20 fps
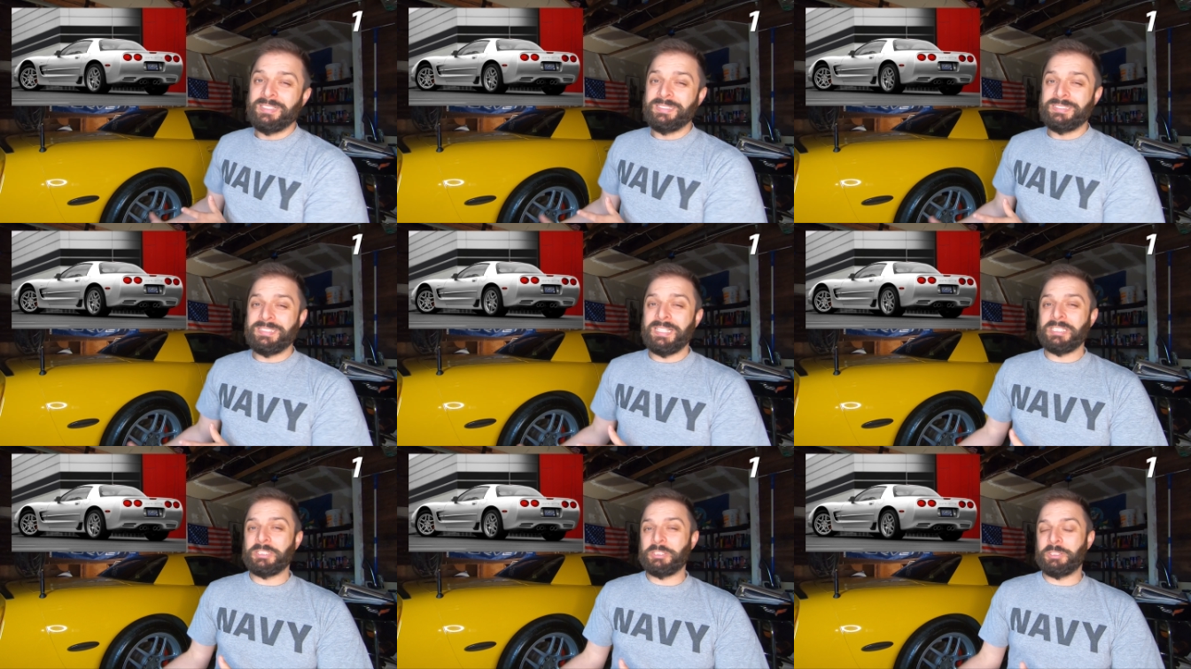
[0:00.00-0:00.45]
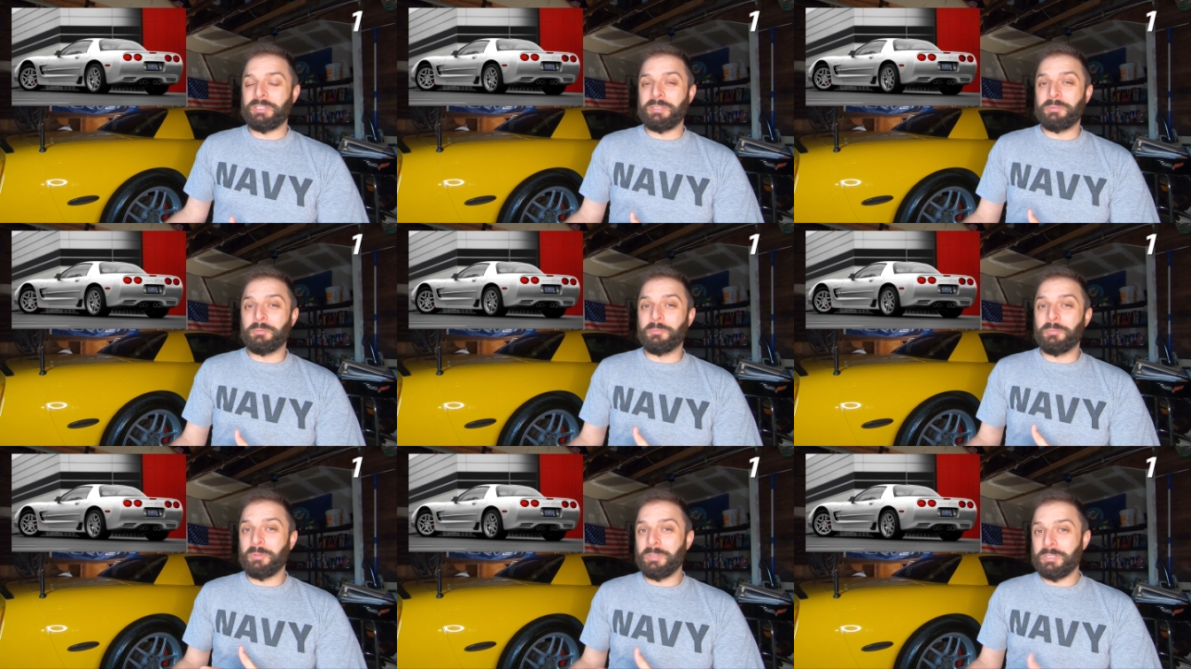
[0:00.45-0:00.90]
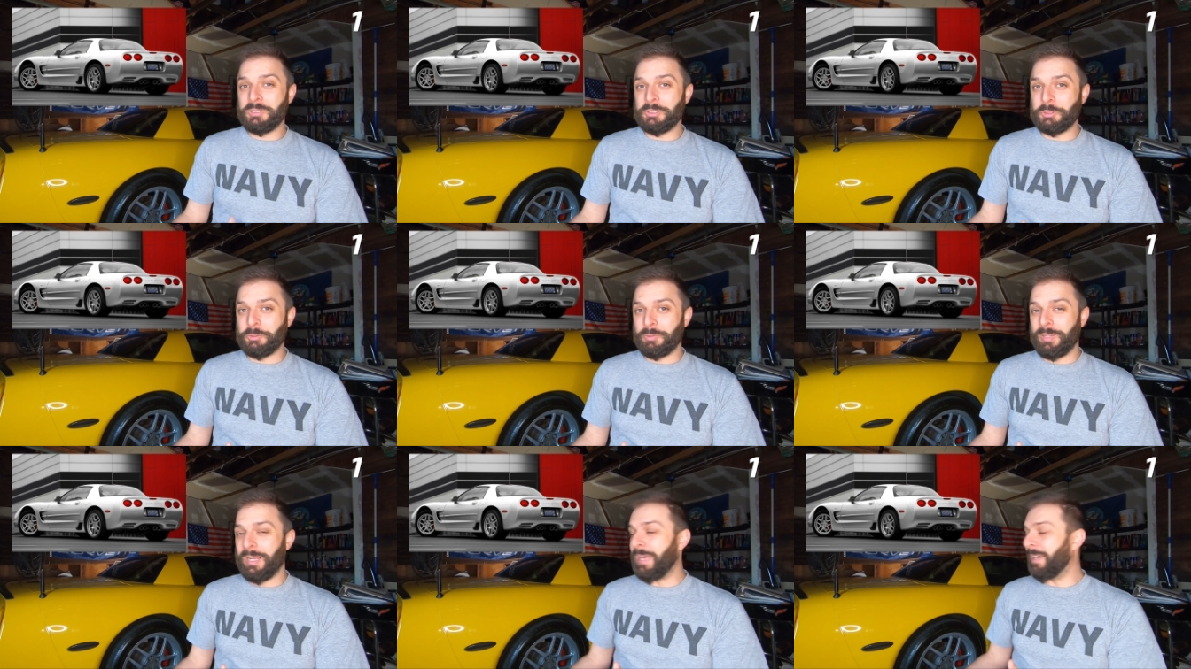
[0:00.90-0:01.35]
it's actually worse
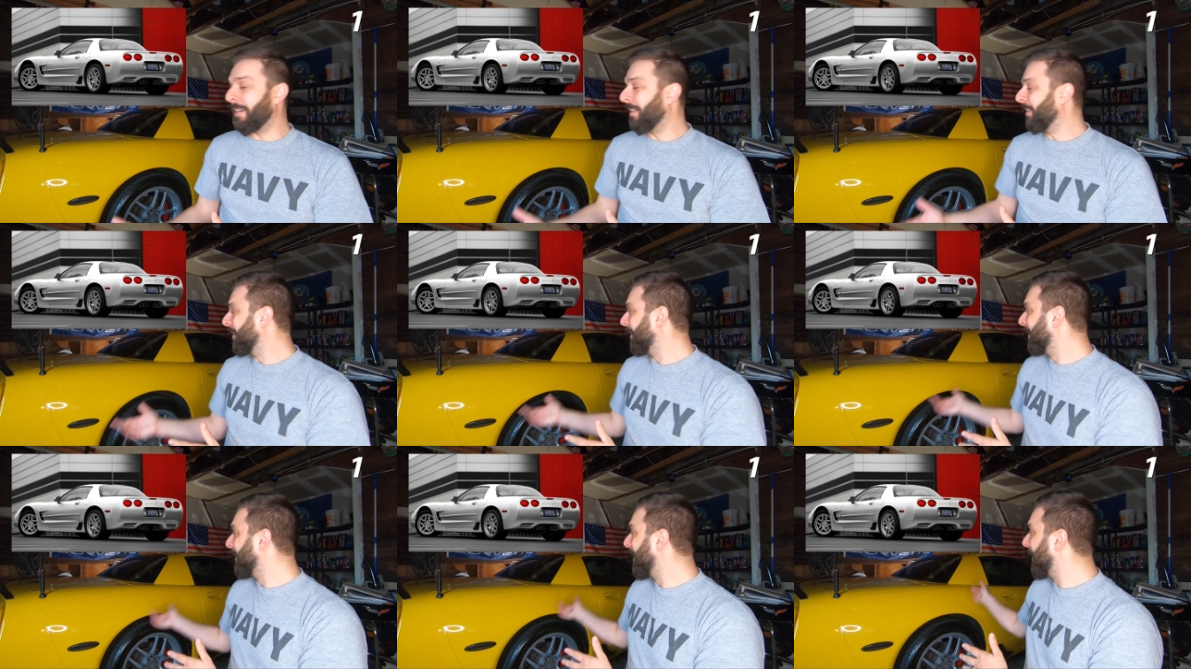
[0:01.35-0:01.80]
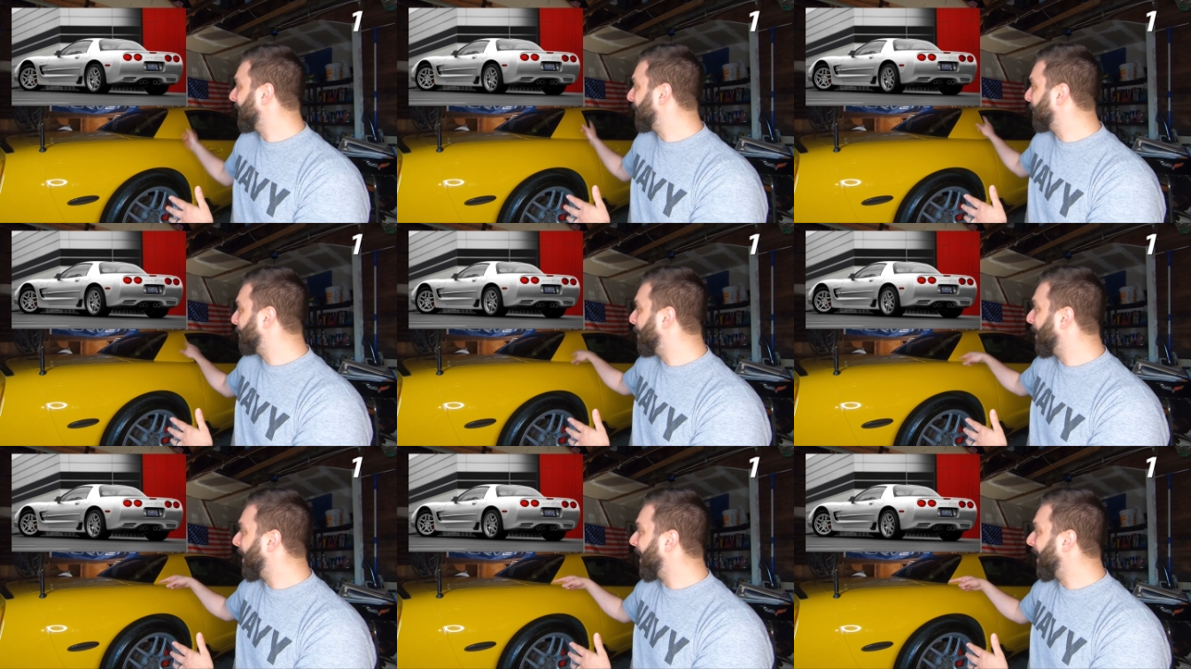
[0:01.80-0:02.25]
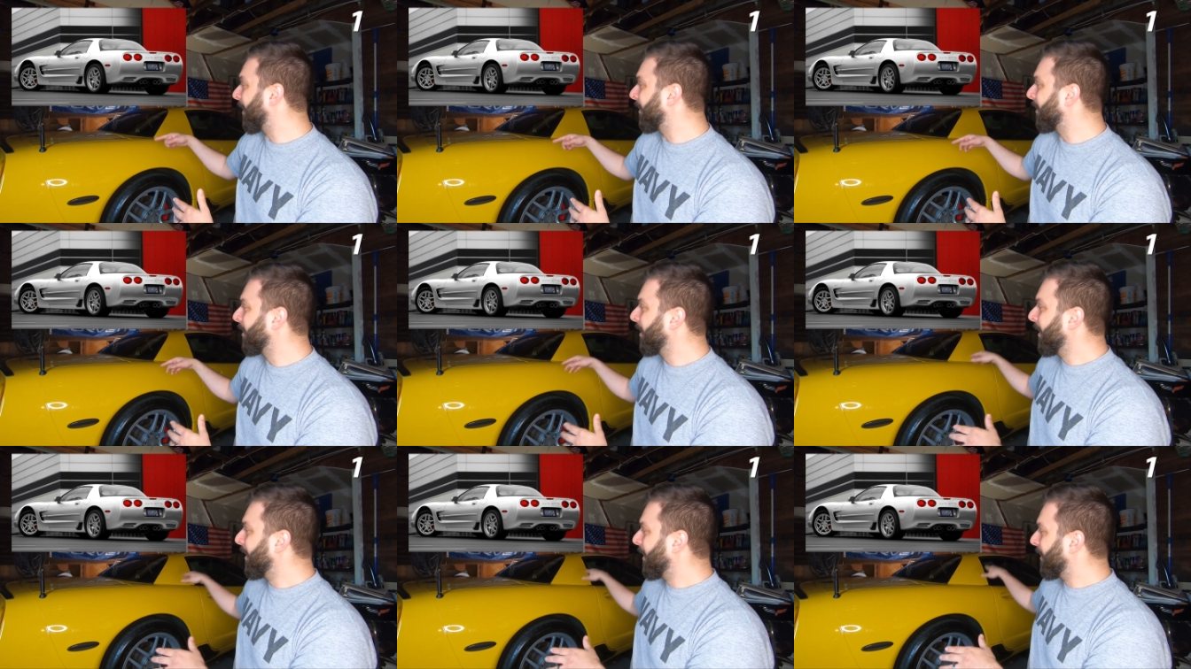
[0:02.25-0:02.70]
drag because of the notch back.
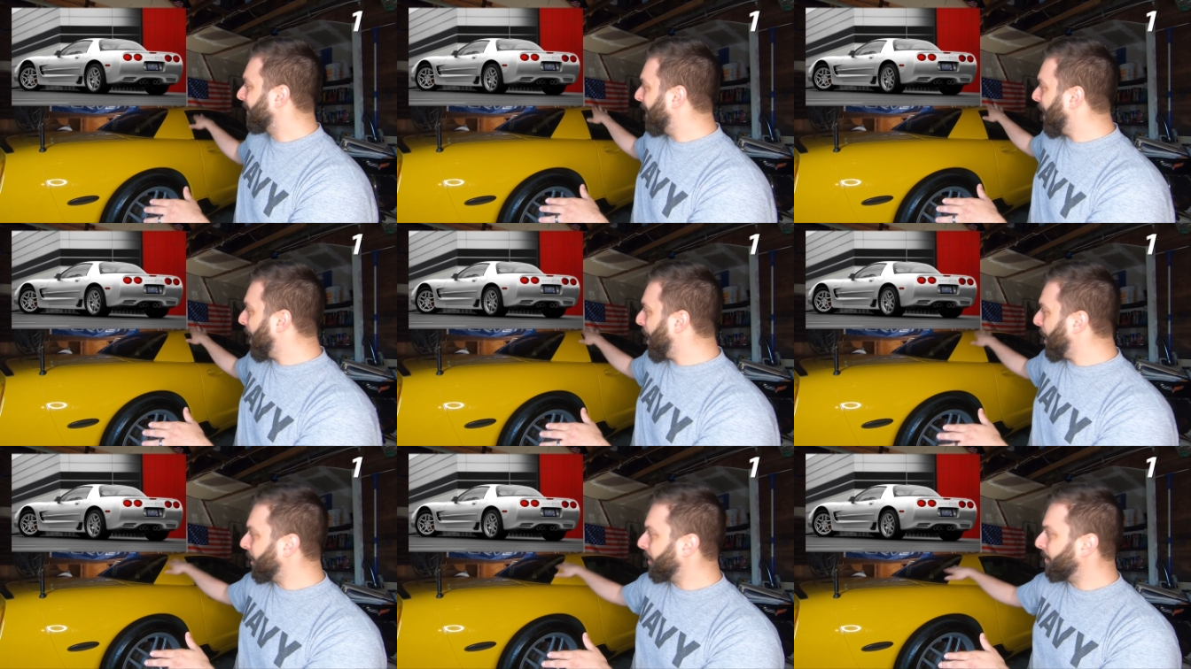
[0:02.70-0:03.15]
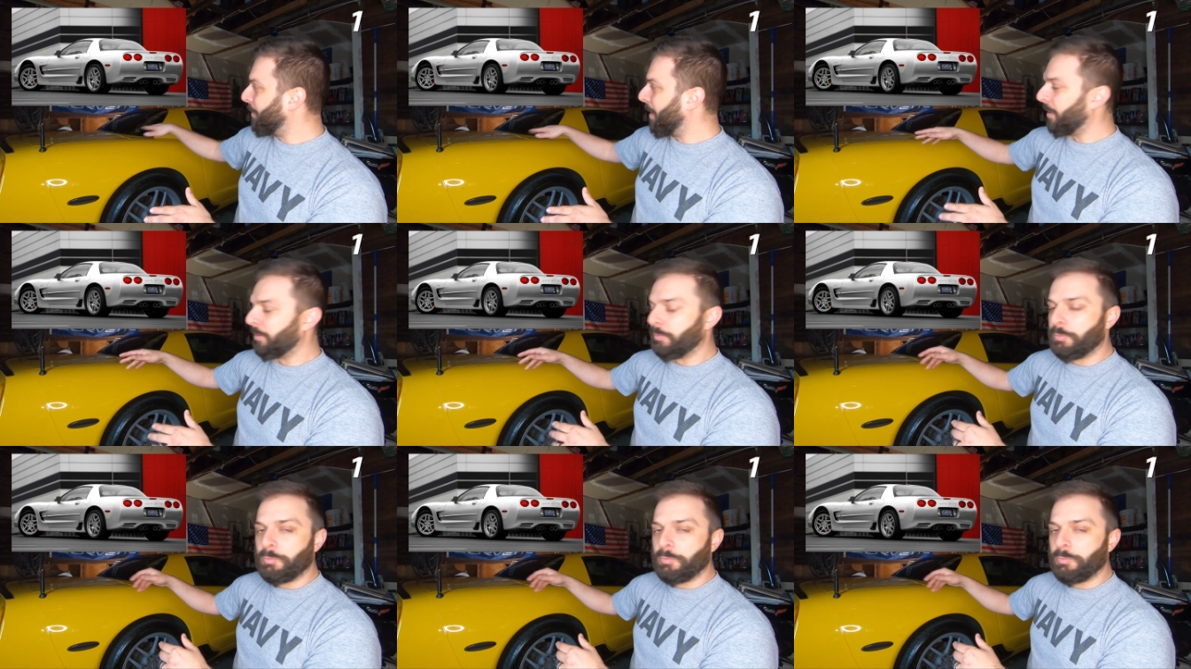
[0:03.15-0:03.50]
The hatchback